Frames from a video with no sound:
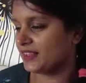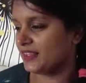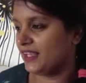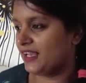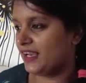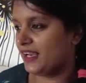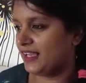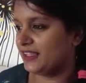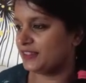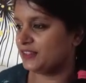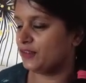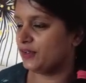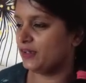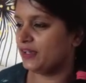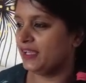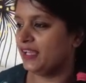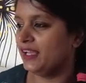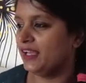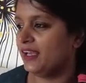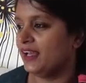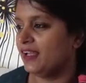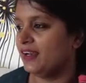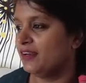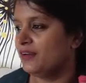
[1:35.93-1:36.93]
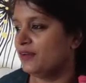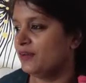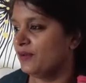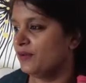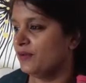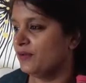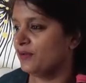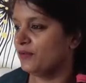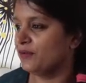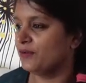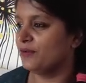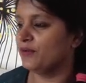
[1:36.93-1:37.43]
Then I thought hey
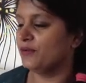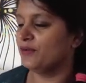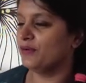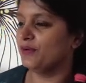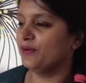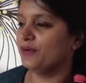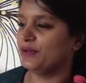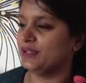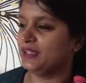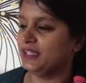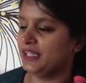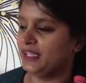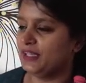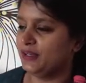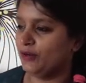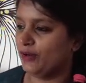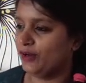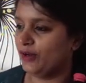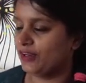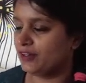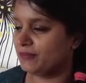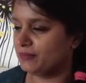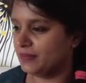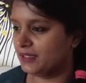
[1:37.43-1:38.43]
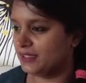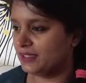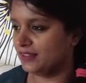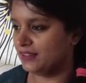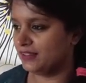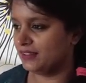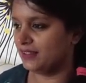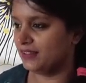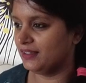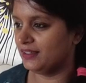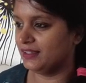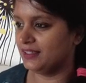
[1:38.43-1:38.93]
allu no the
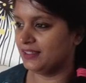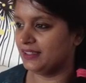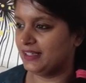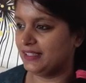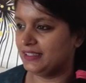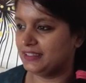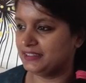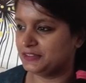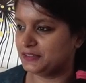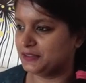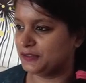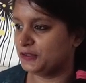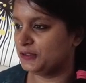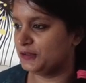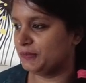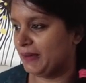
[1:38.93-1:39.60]
normal dress